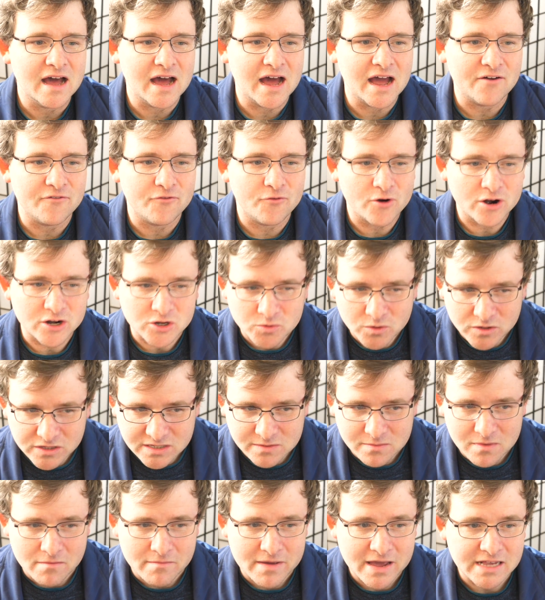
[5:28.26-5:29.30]
I've worked with
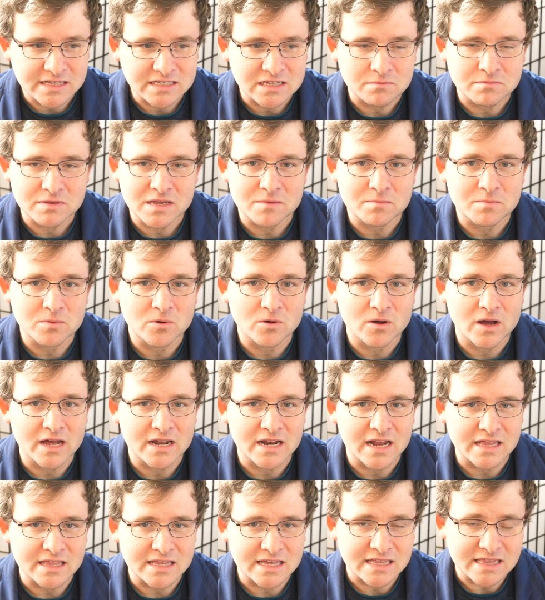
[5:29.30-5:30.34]
some amazing people,
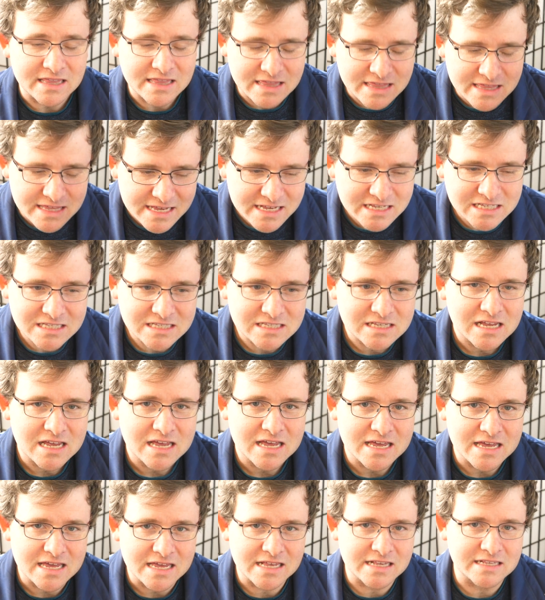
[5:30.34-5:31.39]
and I think this
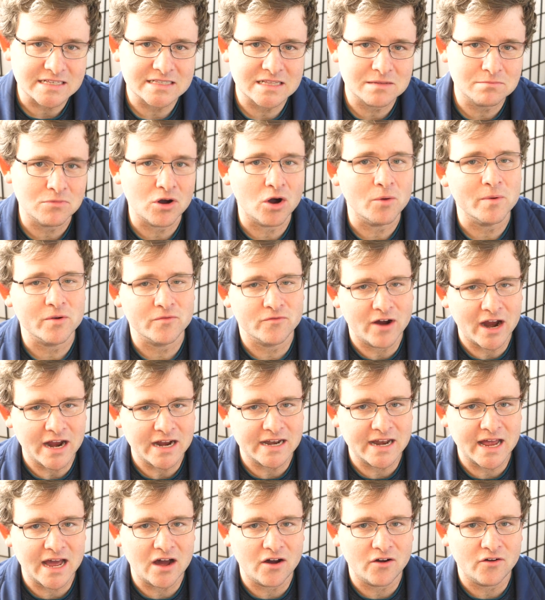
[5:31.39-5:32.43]
is the moment
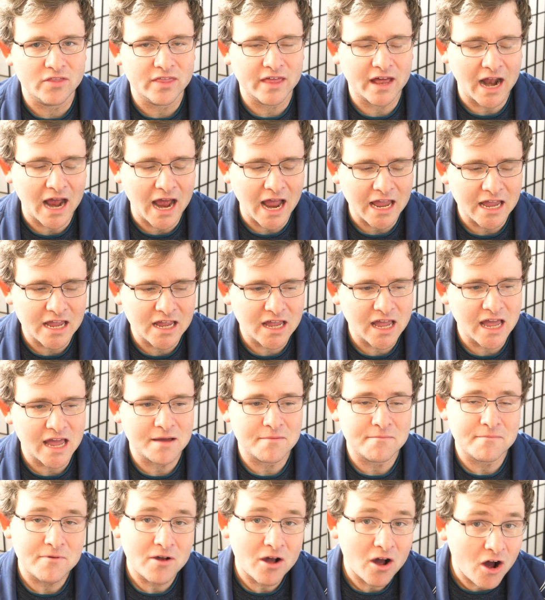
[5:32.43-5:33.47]
right now that I
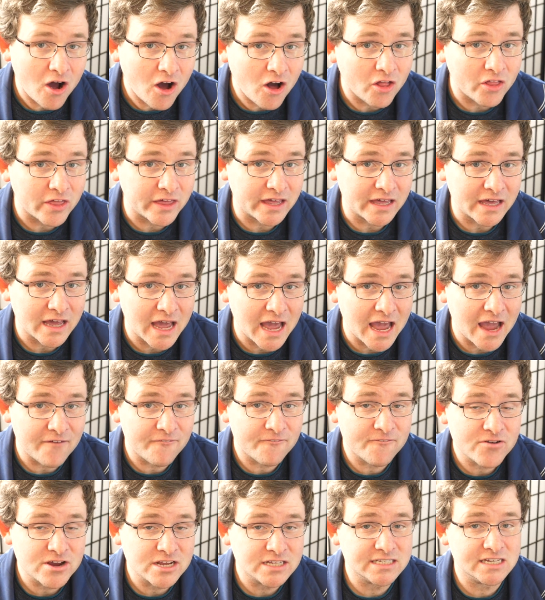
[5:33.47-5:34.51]
am calling
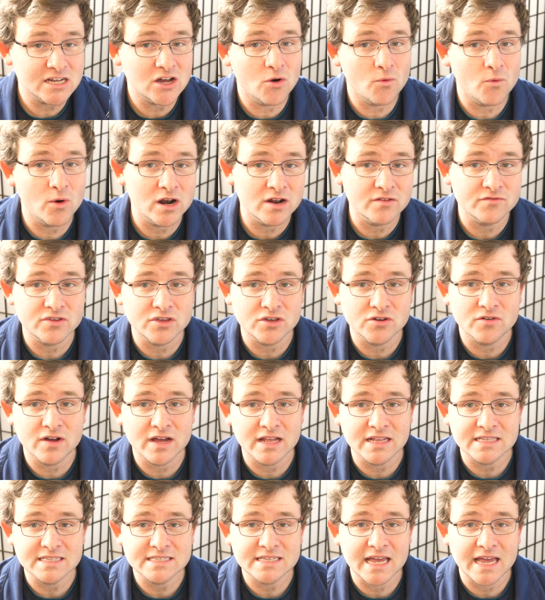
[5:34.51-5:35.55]
every single one of you
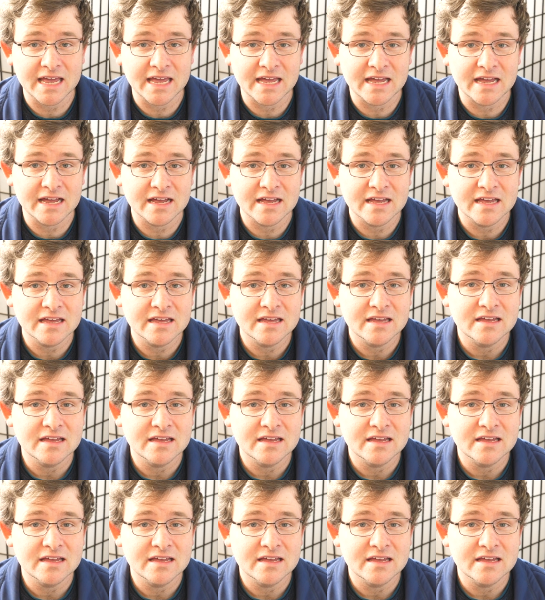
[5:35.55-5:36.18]
and saying,